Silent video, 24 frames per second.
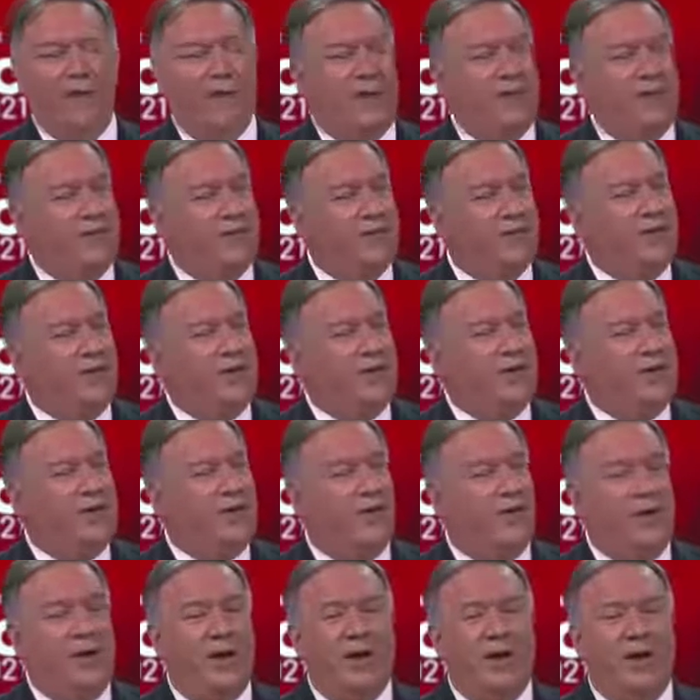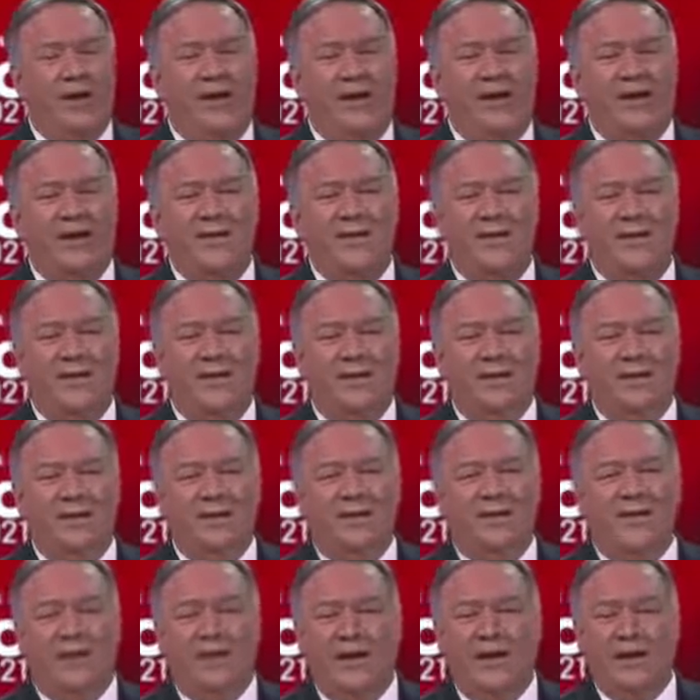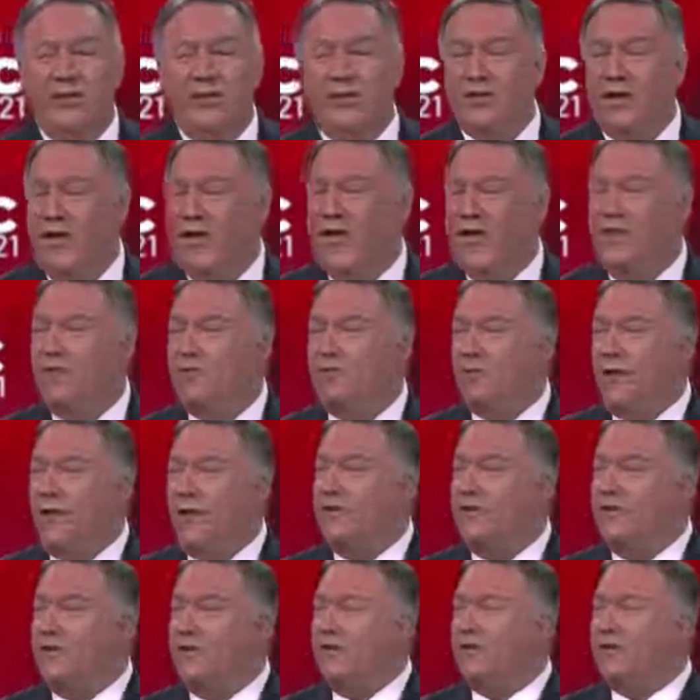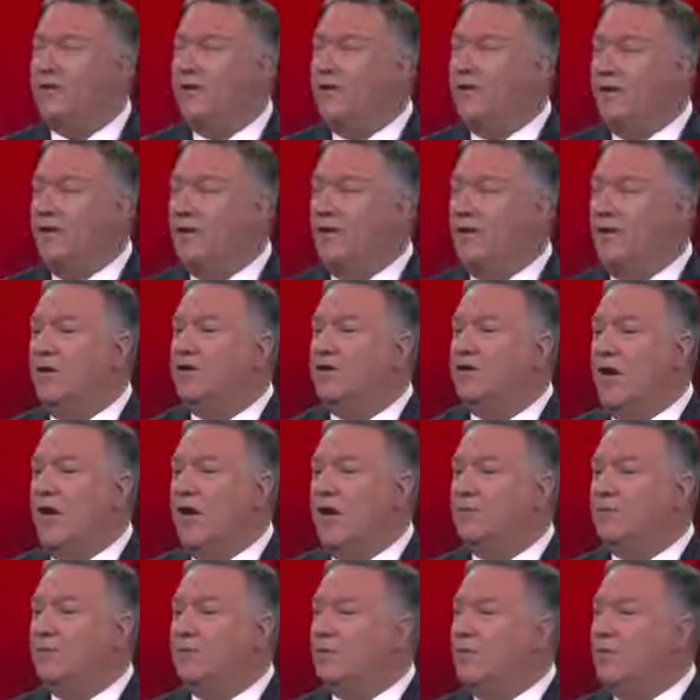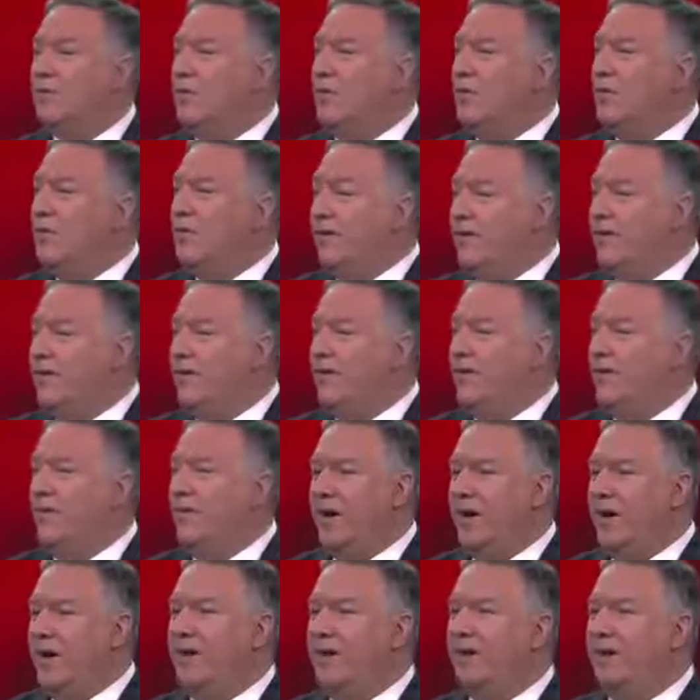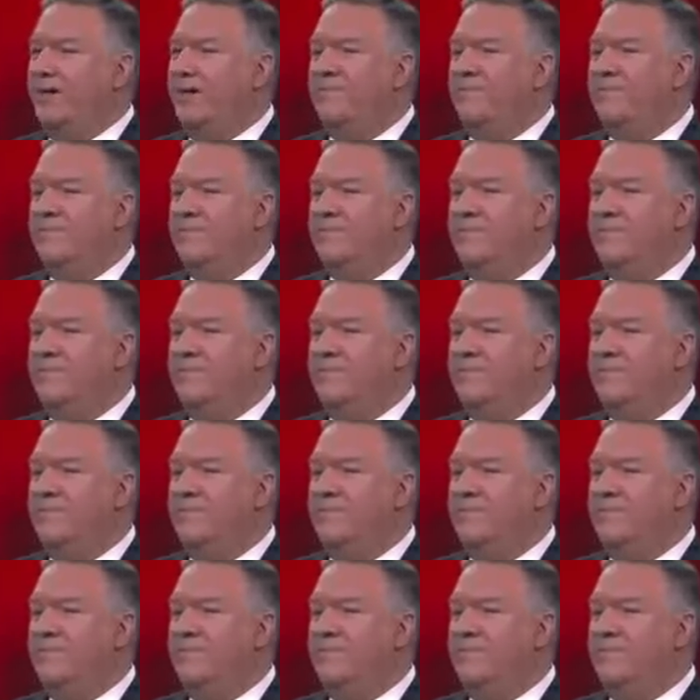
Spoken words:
And we certainly don't want to go back to letting China have trade deals that kill our jobs right here in America.